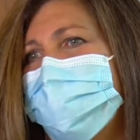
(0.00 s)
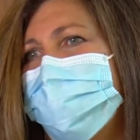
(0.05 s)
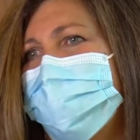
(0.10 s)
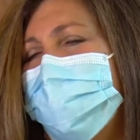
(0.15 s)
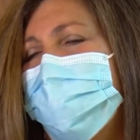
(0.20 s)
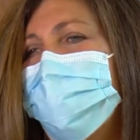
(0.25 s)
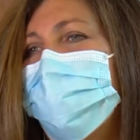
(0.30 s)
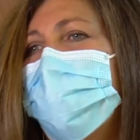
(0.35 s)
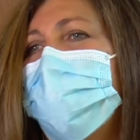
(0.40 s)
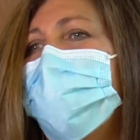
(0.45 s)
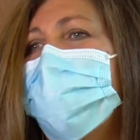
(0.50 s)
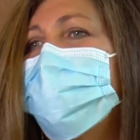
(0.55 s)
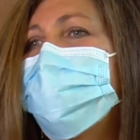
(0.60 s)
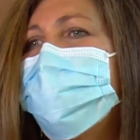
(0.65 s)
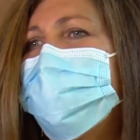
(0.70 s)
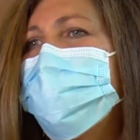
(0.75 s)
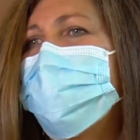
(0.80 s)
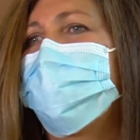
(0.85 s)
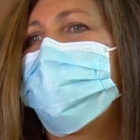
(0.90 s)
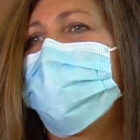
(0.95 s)
And when I
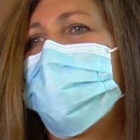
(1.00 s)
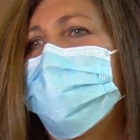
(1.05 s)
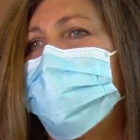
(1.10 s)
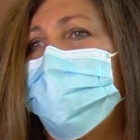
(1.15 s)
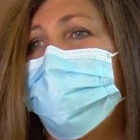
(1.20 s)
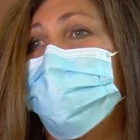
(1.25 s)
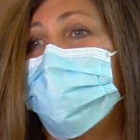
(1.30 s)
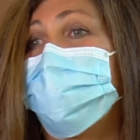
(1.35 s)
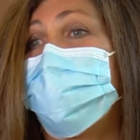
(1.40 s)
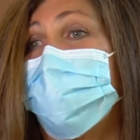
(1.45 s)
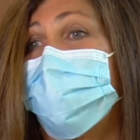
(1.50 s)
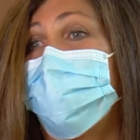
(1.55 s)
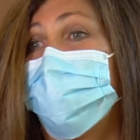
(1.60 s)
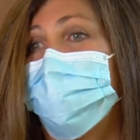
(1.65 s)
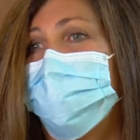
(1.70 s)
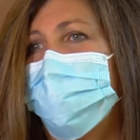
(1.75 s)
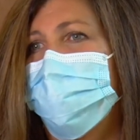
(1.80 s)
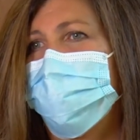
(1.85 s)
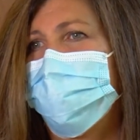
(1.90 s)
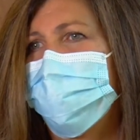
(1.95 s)
see a patient for a second
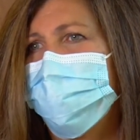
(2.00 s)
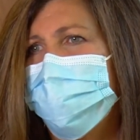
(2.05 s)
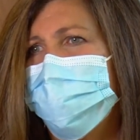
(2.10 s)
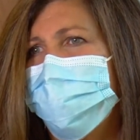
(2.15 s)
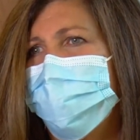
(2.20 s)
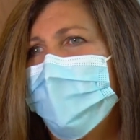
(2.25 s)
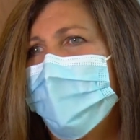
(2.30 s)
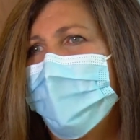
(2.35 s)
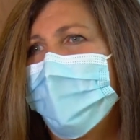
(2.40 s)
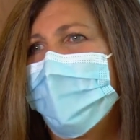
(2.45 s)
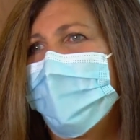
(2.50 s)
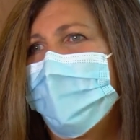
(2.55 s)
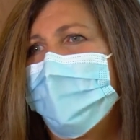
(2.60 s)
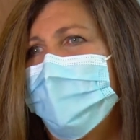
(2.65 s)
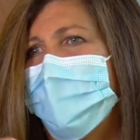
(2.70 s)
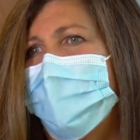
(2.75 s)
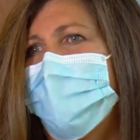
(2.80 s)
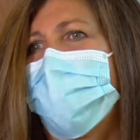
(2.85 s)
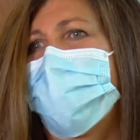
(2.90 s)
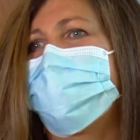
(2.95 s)
opinion
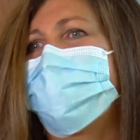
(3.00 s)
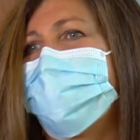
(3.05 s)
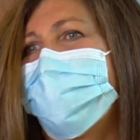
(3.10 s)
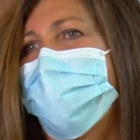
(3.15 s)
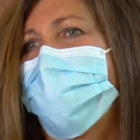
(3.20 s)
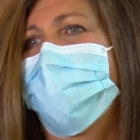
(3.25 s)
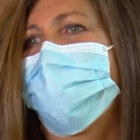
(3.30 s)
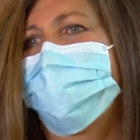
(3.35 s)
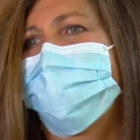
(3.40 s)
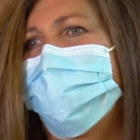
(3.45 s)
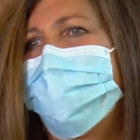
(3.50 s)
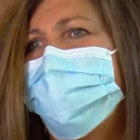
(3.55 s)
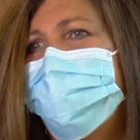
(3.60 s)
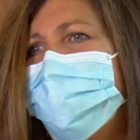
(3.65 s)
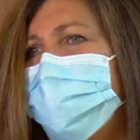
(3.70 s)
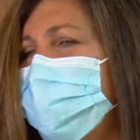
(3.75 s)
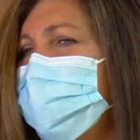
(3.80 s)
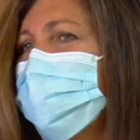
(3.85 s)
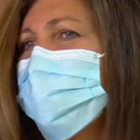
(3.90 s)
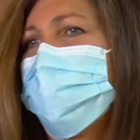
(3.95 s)
that hasn't had this,
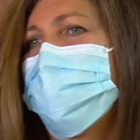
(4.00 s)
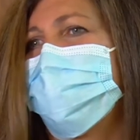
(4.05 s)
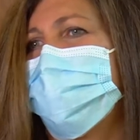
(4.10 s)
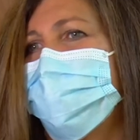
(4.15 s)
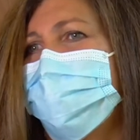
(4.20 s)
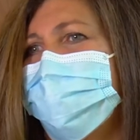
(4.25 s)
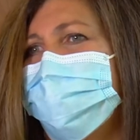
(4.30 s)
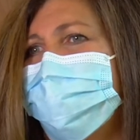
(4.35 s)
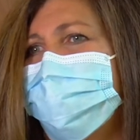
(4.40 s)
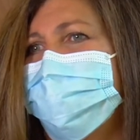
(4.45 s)
I always know.